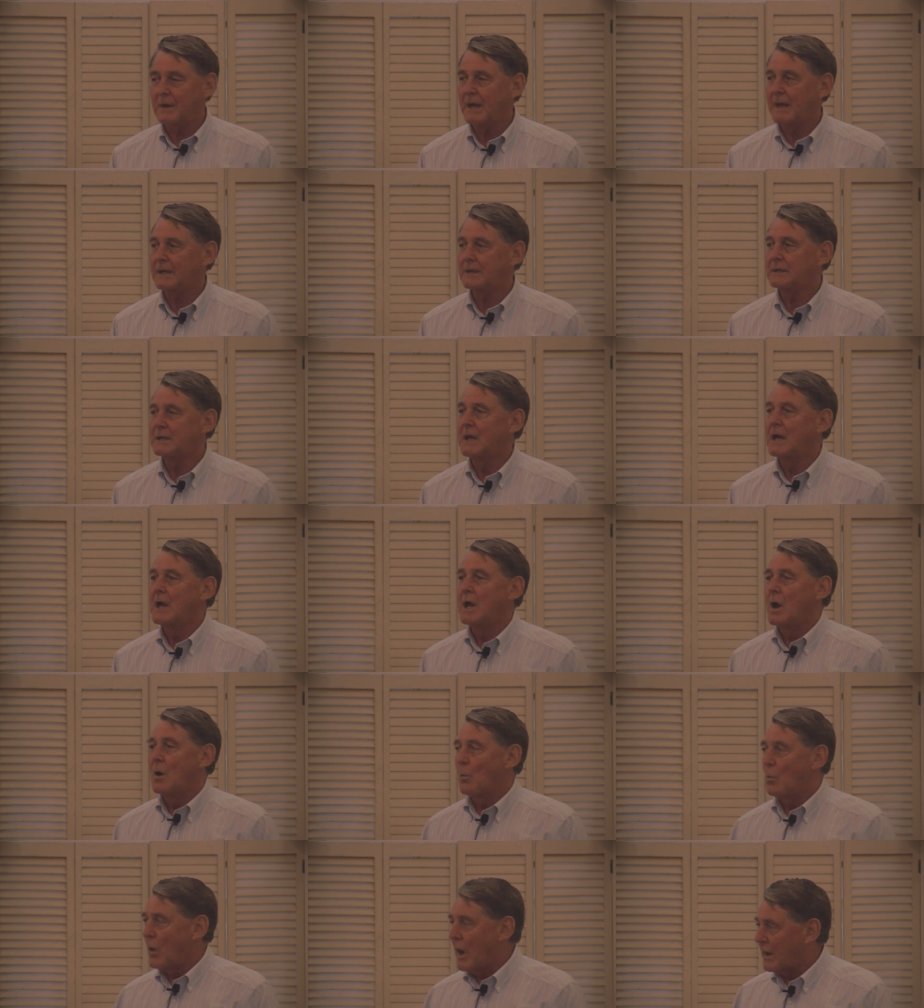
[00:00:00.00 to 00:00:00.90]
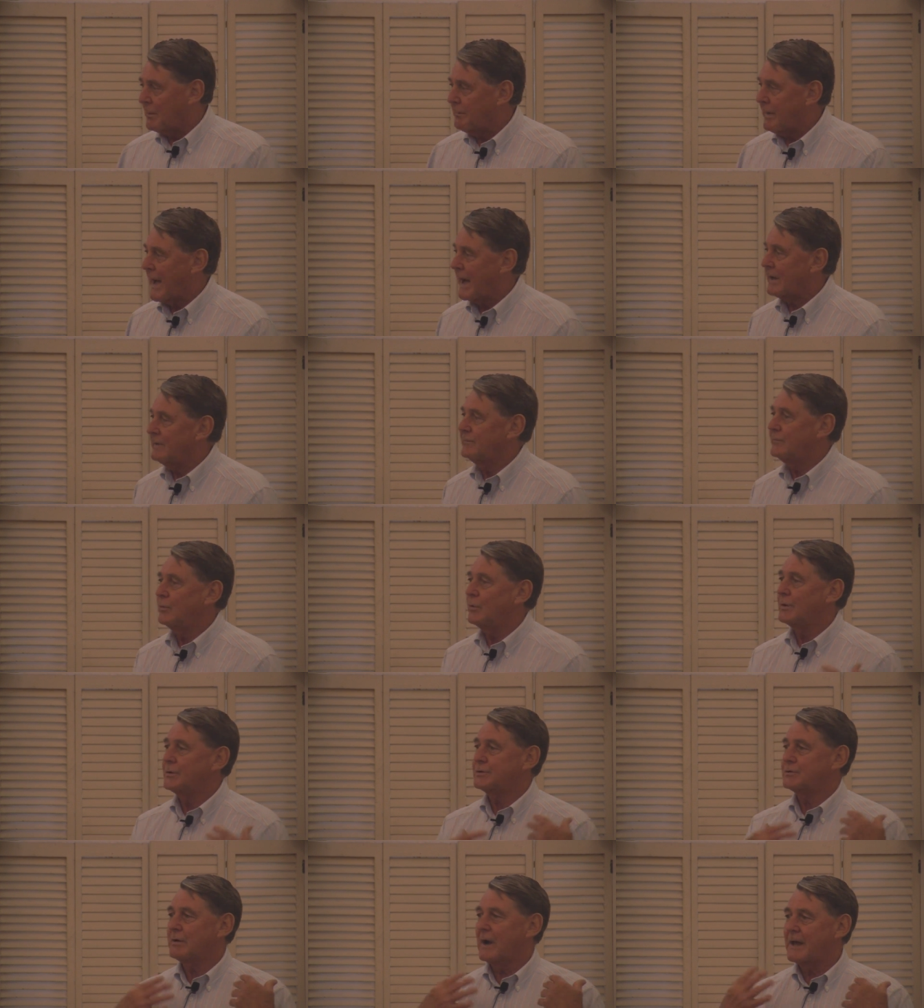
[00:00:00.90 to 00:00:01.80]
and walk back and
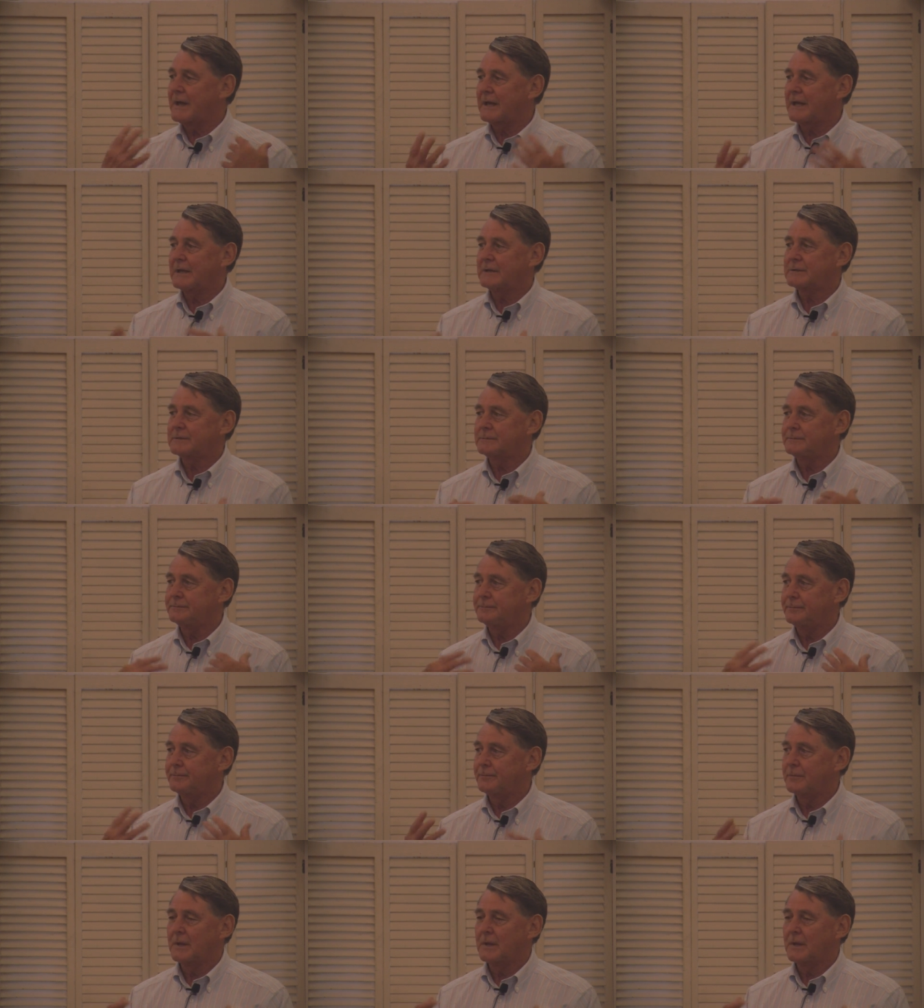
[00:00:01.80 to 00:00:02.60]
forth trying to get some